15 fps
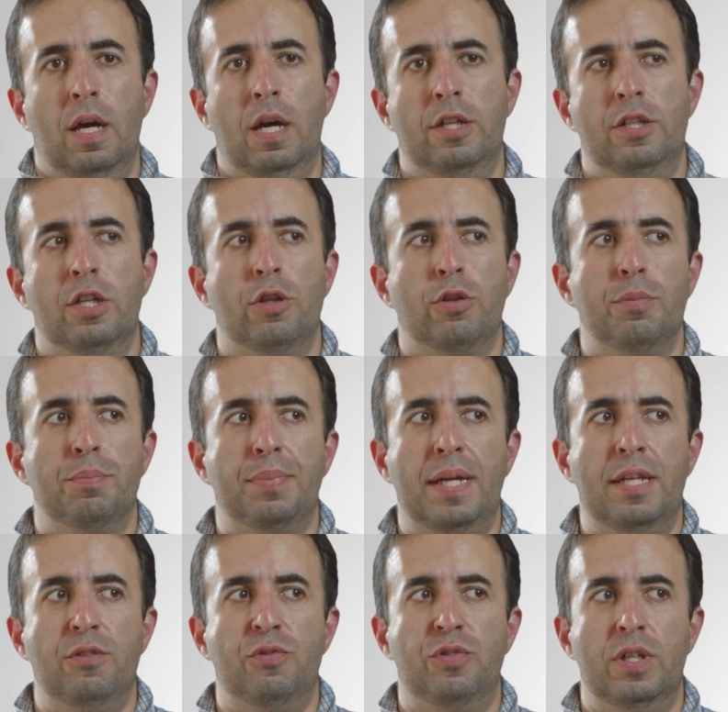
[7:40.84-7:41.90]
Another
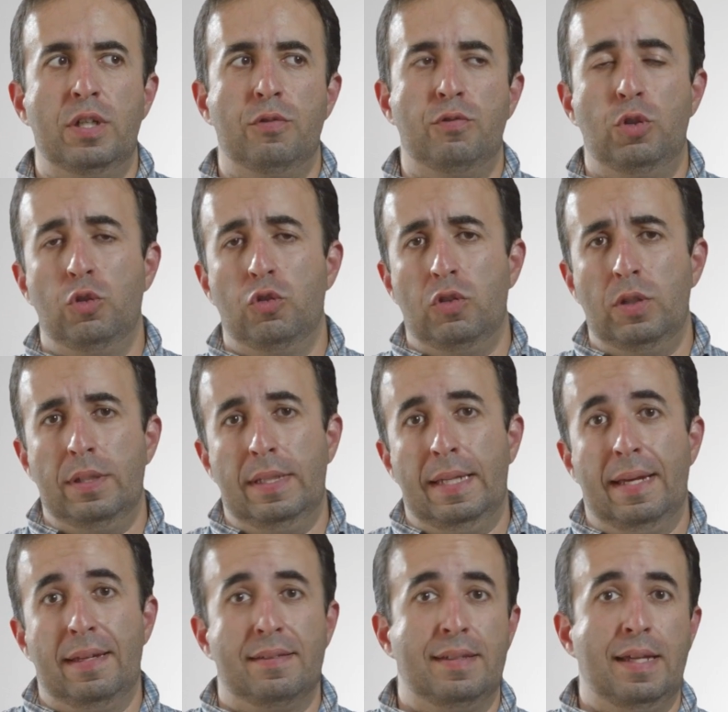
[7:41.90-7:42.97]
benefit of using
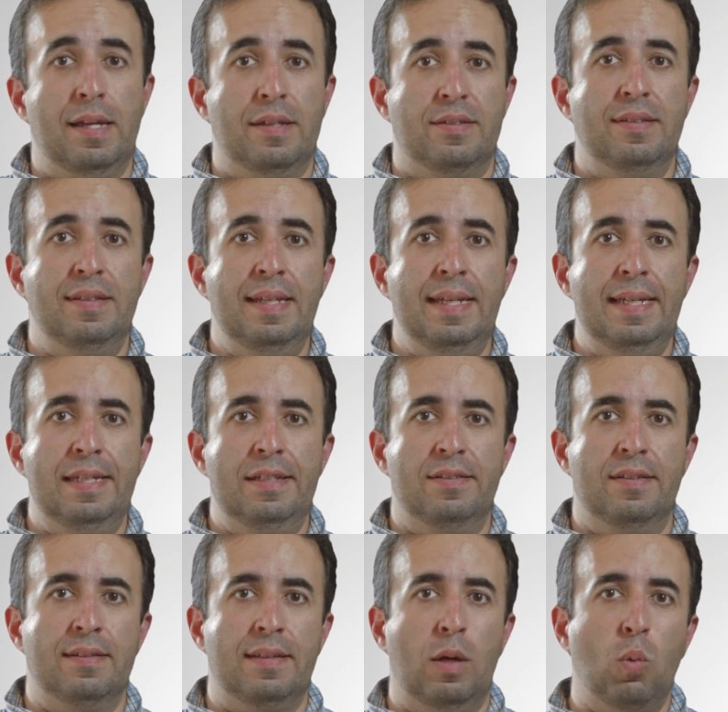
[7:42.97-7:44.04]
the SSDs
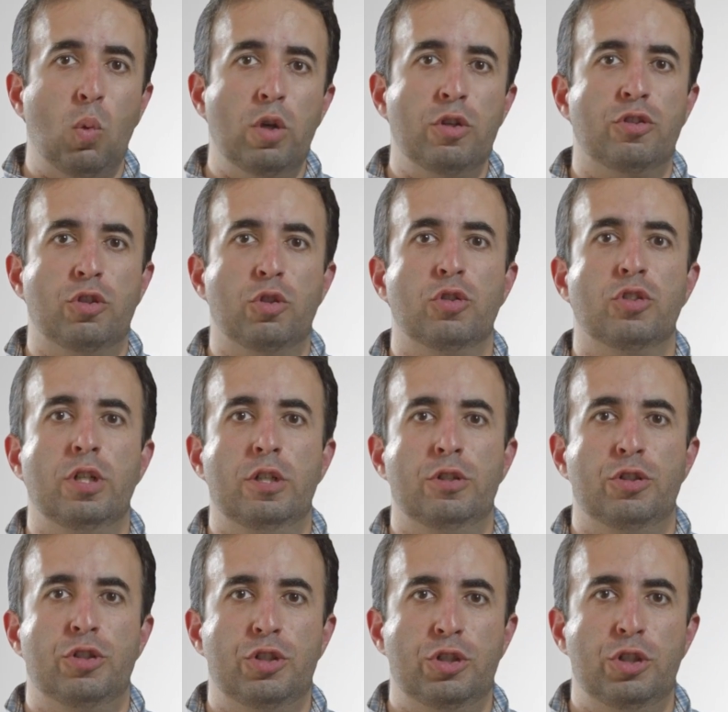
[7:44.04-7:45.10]
is that once you're
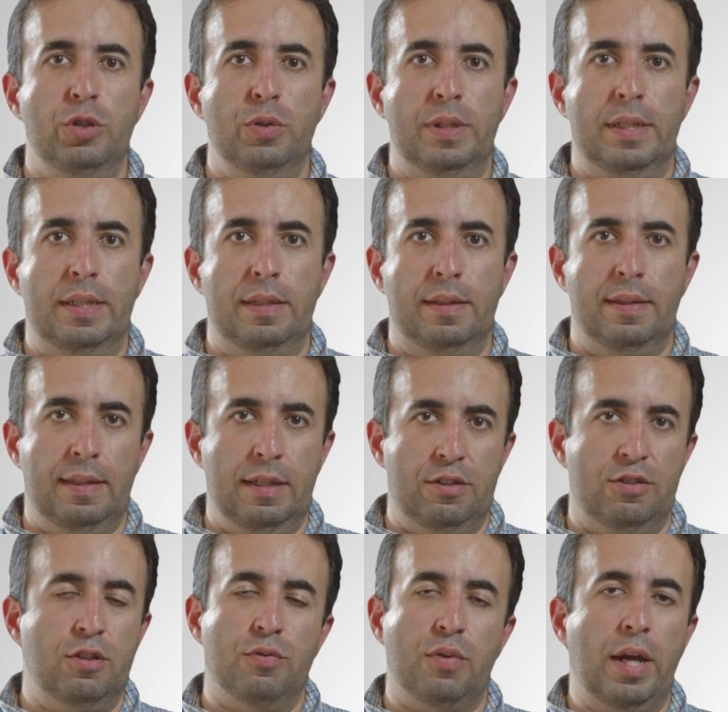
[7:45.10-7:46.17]
done shooting,
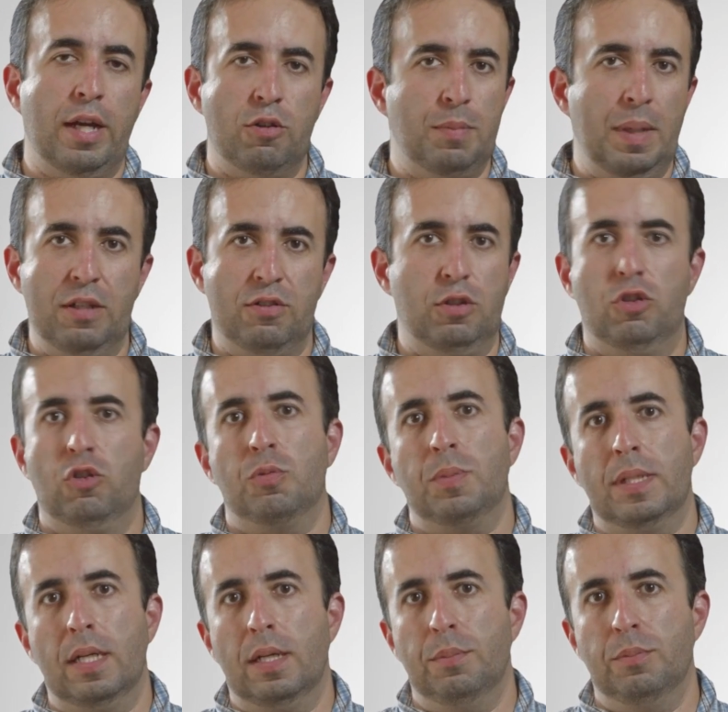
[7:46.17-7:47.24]
this device basically just
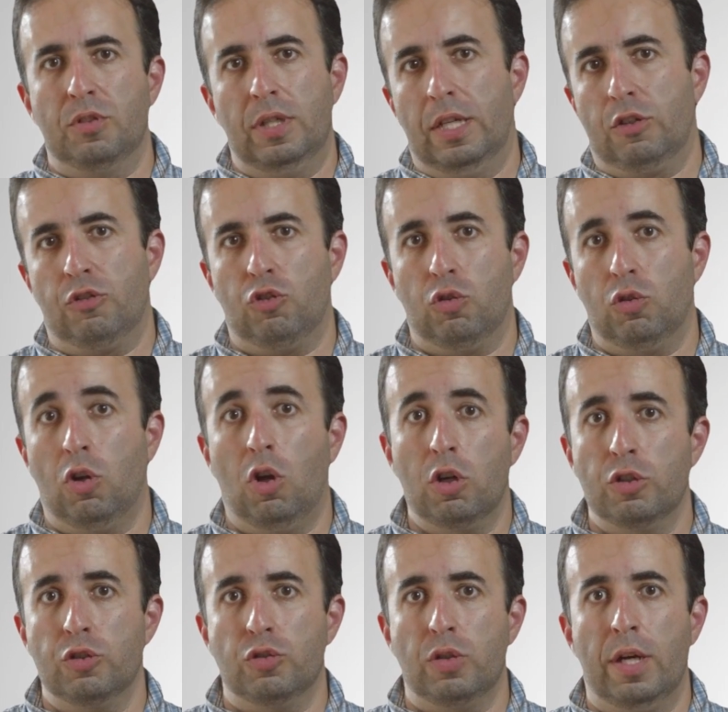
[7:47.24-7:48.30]
becomes an external
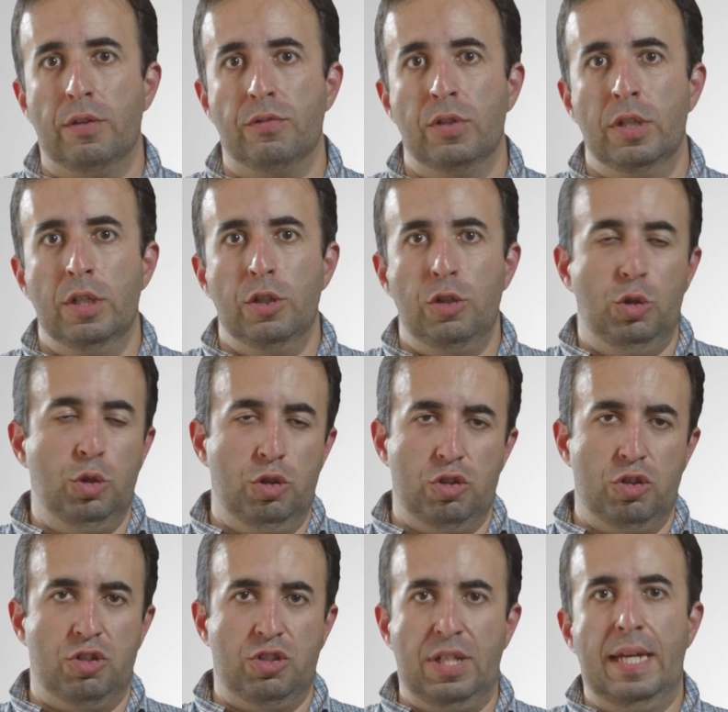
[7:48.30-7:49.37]
hard drive you can
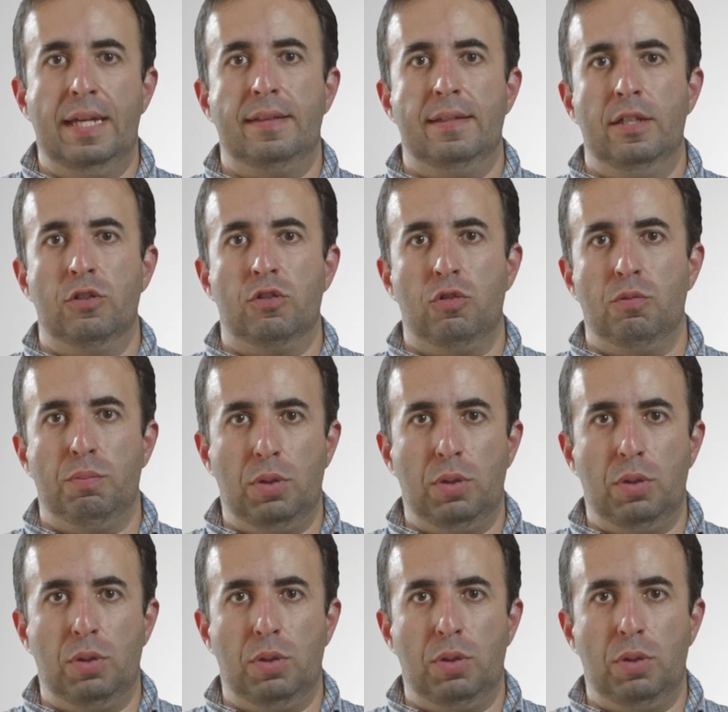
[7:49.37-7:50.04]
just take this,